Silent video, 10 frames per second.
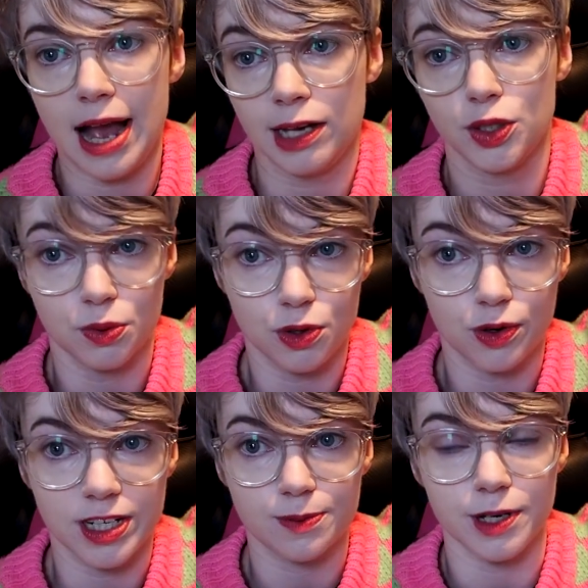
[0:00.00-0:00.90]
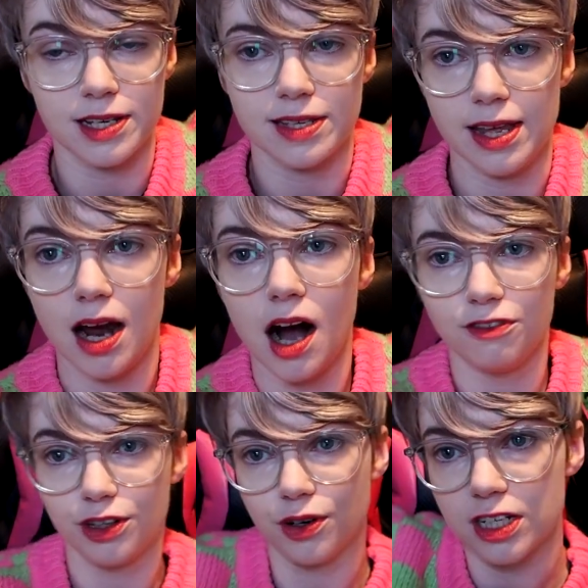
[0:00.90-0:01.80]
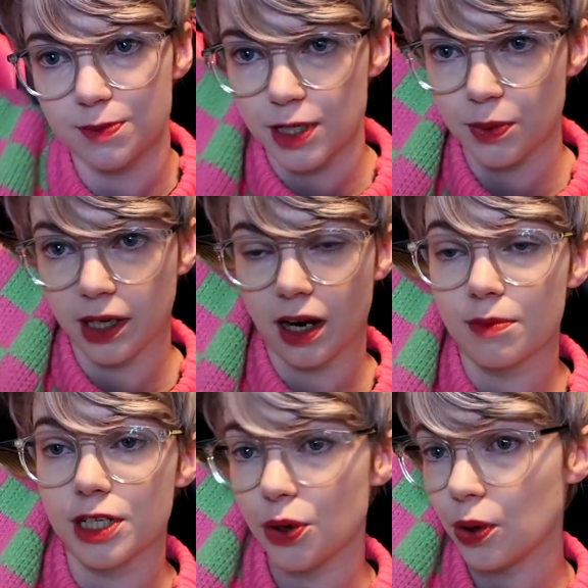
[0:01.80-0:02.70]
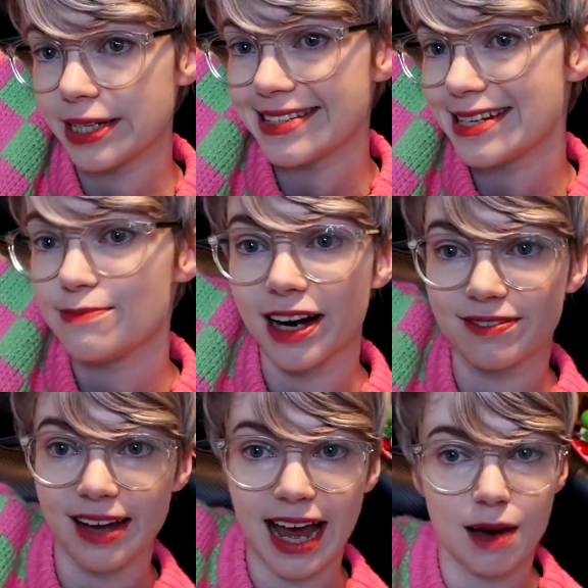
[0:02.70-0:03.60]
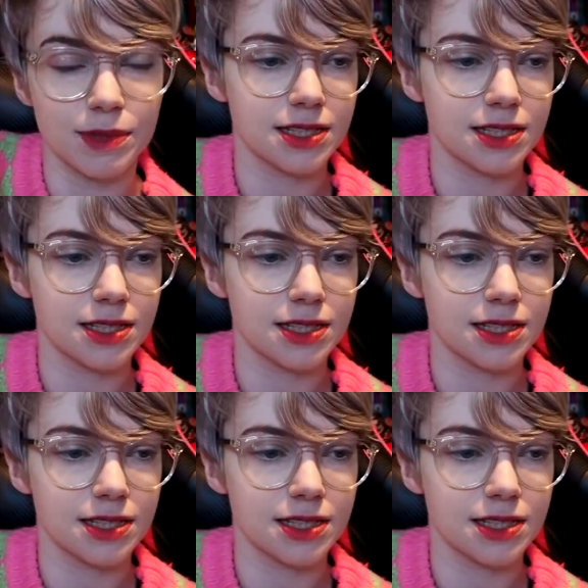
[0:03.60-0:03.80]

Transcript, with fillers: actual Christmas and then after Christmas we're going to go up to York and see my fam.